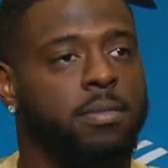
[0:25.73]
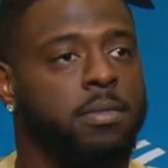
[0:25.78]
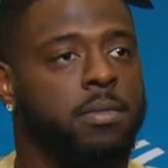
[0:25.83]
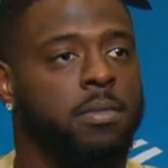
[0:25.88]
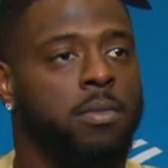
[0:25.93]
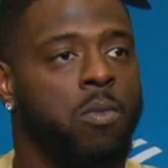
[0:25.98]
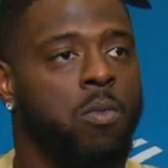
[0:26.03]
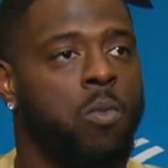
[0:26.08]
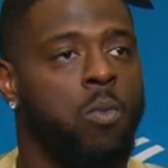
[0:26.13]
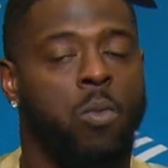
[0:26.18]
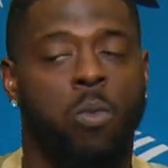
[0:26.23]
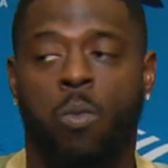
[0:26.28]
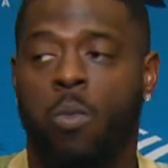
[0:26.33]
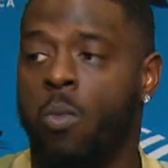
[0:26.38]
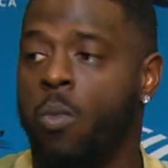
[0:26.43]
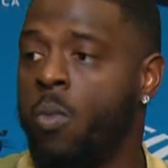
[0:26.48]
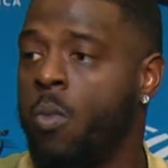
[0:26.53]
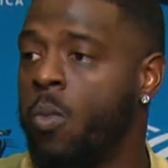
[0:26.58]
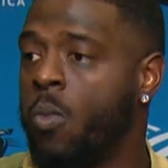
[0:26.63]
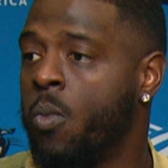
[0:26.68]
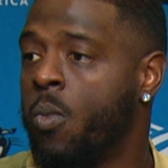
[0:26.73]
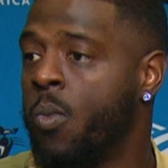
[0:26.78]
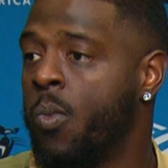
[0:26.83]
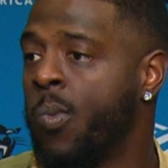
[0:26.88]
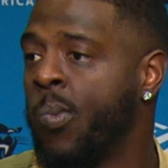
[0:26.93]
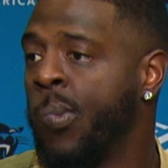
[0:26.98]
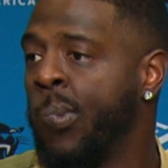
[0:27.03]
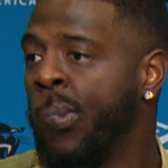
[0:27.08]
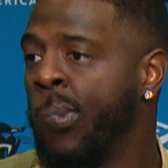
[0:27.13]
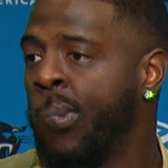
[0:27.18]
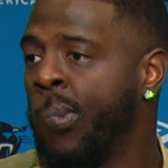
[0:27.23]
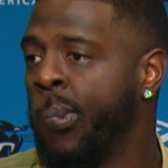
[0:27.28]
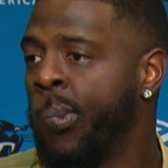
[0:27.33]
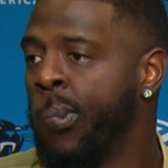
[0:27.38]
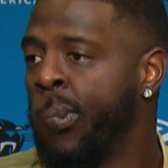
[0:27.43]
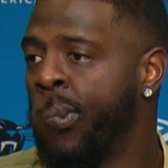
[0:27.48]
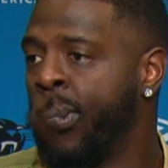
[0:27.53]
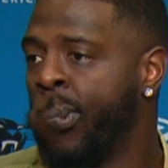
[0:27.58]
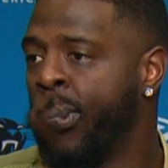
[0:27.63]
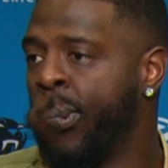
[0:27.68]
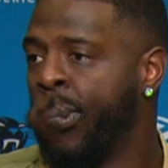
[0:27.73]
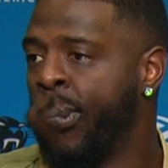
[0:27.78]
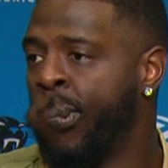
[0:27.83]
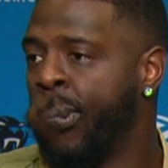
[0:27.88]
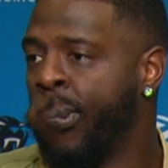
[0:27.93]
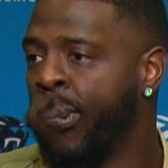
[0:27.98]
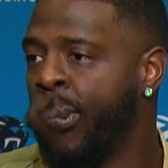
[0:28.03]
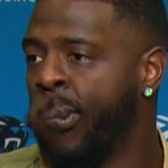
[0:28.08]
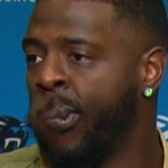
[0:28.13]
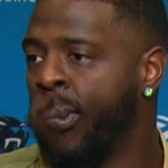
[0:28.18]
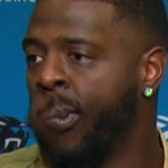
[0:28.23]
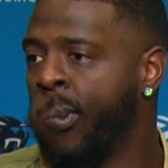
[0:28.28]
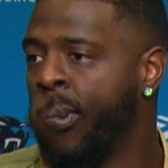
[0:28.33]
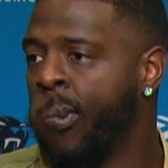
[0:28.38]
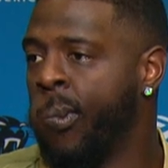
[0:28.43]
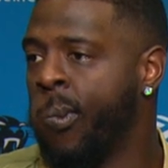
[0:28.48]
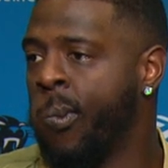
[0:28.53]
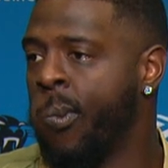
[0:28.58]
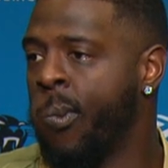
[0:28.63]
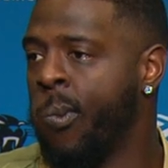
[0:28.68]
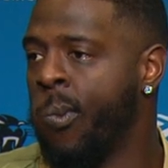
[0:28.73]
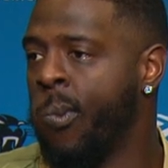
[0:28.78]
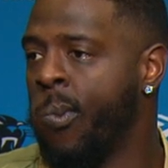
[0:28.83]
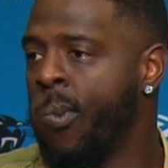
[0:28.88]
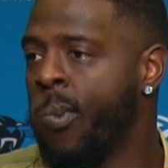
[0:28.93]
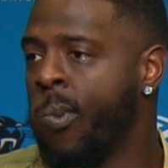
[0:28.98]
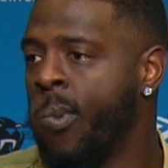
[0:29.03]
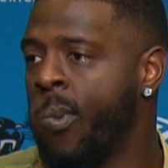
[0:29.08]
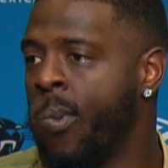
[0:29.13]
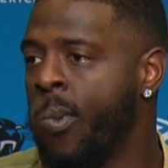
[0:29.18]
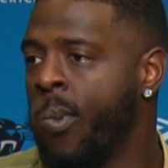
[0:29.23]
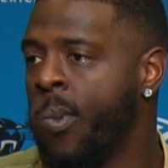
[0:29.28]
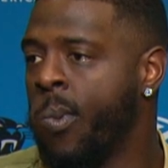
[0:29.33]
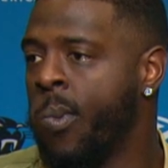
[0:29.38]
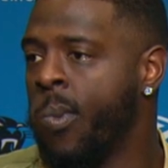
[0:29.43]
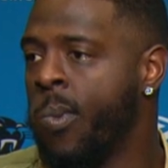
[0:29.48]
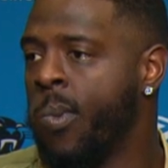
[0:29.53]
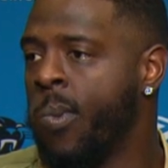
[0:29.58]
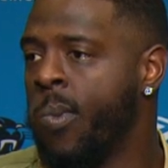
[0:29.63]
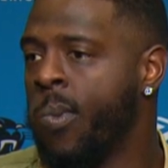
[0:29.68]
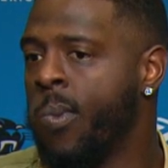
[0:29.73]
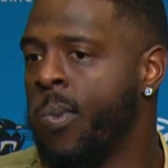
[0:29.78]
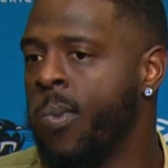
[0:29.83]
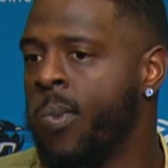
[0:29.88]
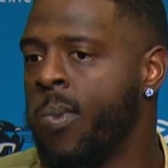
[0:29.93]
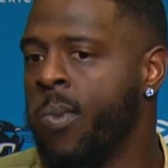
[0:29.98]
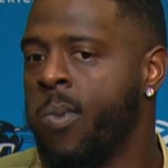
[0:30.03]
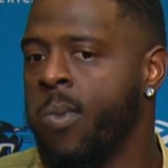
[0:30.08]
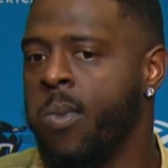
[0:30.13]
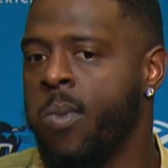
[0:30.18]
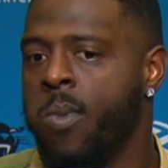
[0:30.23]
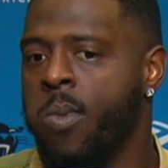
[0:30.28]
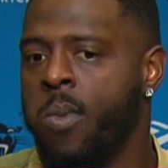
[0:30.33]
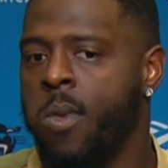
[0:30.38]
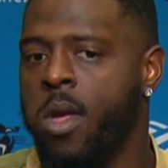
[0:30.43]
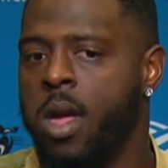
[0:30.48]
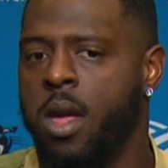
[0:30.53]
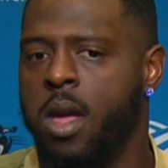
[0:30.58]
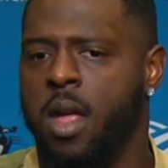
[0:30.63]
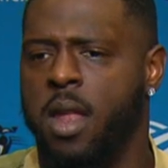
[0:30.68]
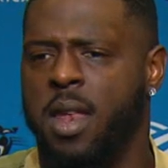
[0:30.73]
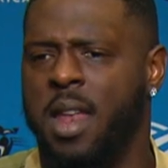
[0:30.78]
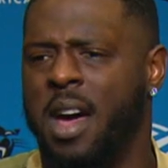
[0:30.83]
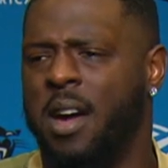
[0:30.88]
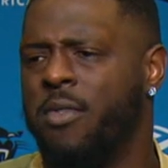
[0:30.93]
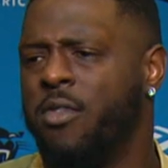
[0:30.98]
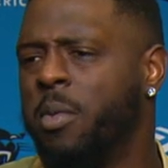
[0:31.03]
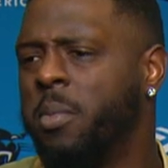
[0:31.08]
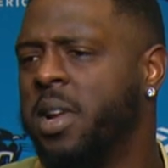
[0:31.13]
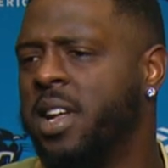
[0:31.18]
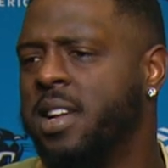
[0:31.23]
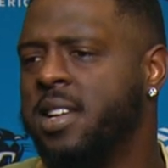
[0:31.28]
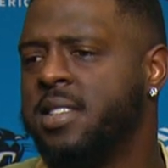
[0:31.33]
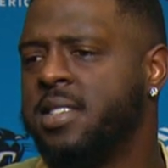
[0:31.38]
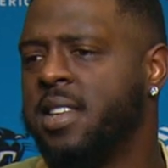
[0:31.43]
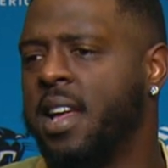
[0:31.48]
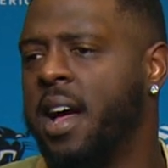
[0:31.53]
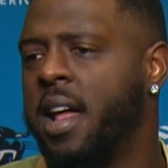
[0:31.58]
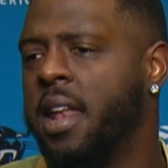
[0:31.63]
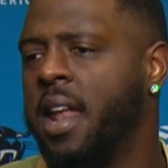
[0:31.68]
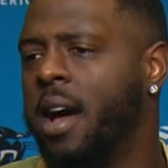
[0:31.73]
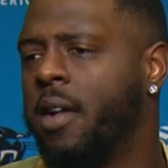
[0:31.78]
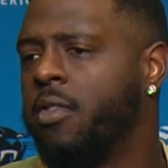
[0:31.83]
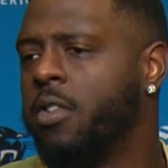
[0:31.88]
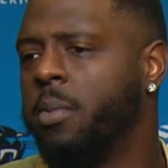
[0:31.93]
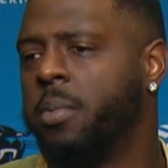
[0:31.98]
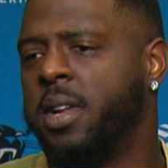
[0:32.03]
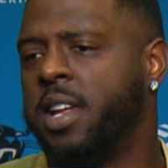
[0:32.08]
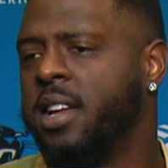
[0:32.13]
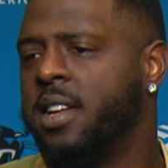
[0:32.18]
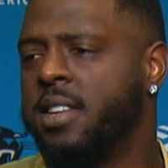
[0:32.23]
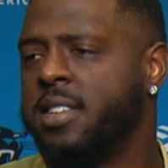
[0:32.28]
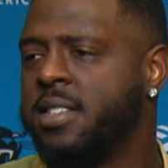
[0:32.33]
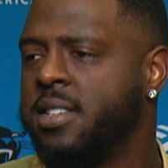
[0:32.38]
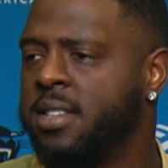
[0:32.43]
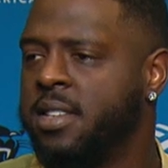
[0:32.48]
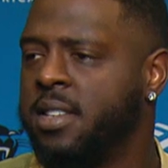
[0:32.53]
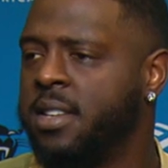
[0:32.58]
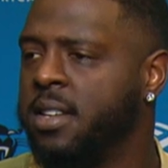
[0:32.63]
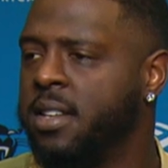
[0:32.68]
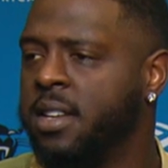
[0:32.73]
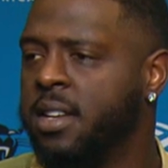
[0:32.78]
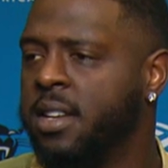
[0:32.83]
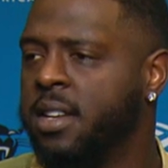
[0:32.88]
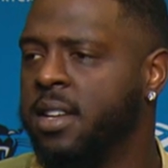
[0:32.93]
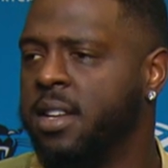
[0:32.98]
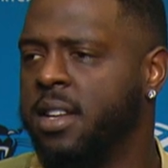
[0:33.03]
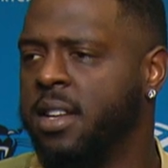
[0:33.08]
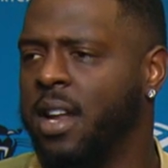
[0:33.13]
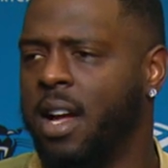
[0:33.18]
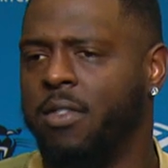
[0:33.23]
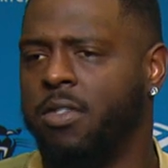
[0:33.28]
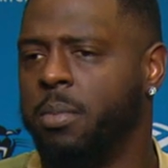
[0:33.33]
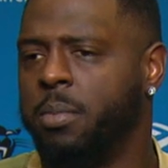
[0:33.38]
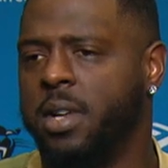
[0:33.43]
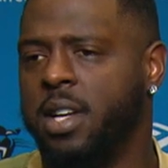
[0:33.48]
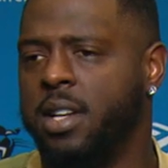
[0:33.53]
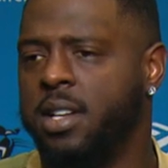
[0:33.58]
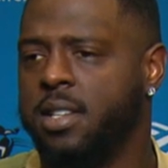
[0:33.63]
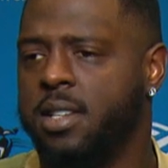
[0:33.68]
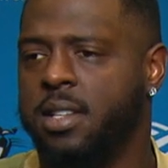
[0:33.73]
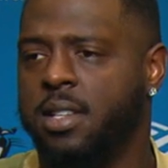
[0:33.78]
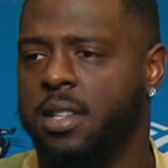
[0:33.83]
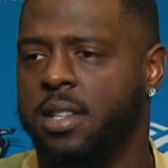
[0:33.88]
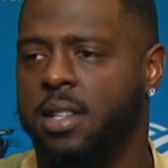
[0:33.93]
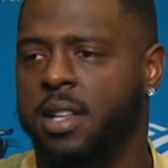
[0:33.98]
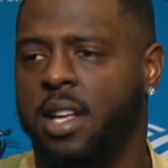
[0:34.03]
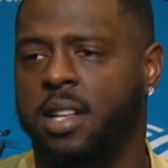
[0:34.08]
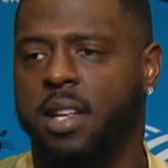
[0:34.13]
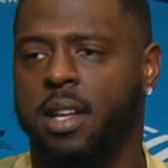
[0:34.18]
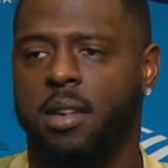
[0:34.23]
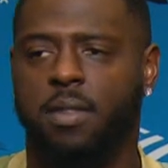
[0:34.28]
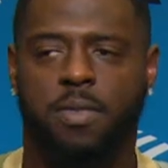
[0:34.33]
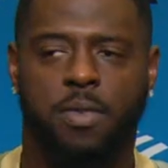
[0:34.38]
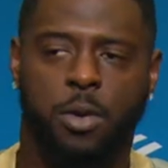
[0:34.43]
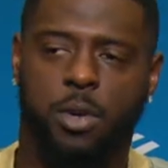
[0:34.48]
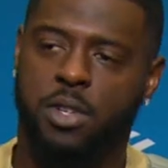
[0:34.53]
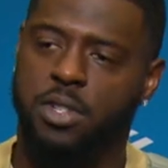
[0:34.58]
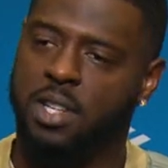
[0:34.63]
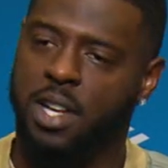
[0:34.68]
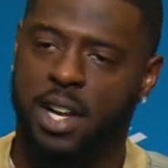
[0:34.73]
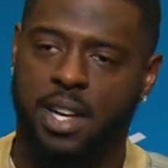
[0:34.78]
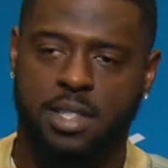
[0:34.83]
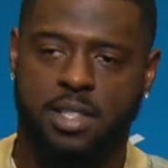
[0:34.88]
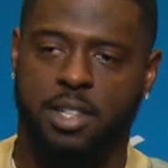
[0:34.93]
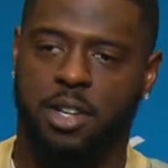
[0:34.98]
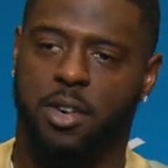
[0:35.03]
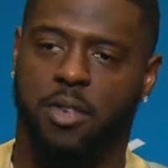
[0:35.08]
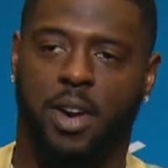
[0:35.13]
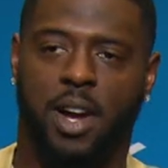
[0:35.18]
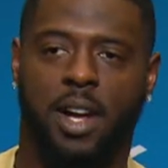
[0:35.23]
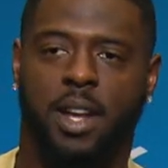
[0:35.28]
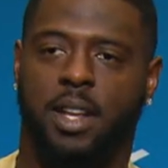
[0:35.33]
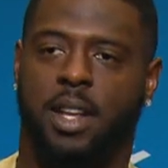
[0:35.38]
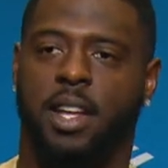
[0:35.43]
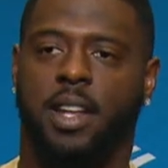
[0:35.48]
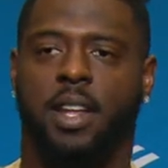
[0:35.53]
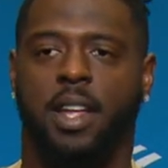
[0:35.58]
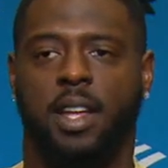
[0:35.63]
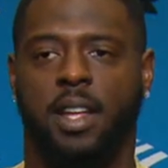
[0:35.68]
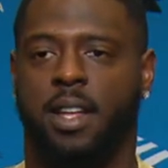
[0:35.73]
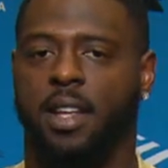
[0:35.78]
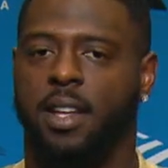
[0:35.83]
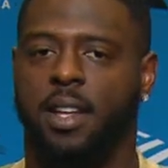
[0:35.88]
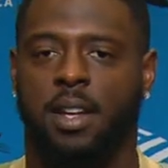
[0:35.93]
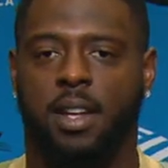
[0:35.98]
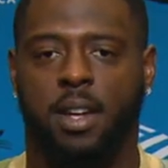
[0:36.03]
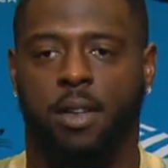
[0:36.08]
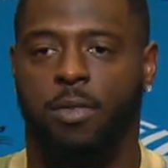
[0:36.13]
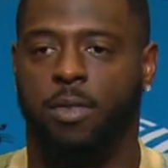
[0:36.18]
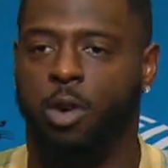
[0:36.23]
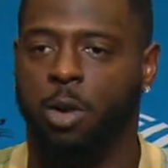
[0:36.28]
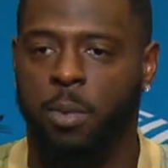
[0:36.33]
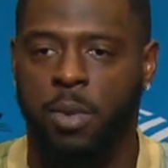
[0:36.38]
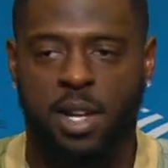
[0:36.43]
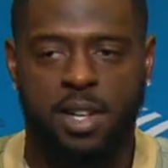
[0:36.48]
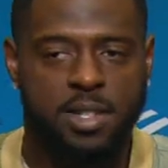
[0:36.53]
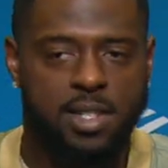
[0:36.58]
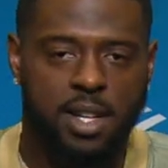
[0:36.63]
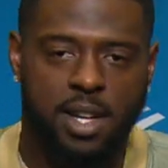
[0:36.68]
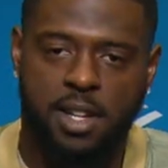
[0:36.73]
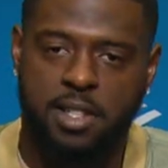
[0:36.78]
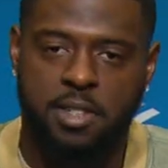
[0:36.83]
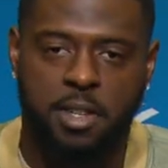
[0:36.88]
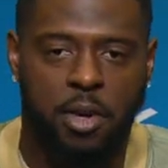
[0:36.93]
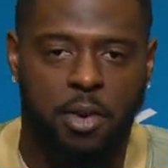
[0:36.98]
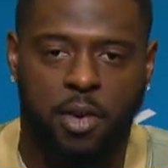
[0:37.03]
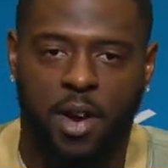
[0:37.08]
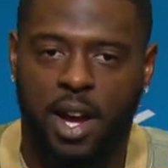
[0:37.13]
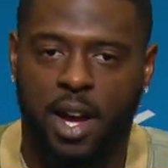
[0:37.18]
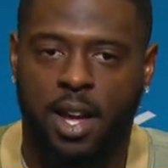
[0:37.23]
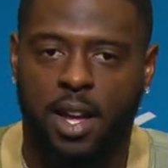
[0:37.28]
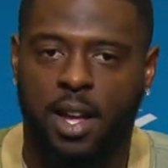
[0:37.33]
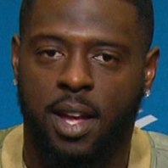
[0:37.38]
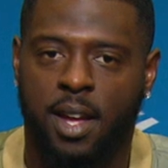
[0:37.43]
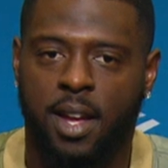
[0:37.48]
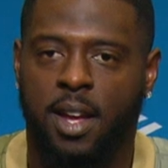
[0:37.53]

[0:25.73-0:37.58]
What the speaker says: Did you think going into it that you were going to have help just based on the Not from the inside, not from Dennis. Not from Dennis. Somewhere they else. Did a full slide to the right. They four-man slide to the right.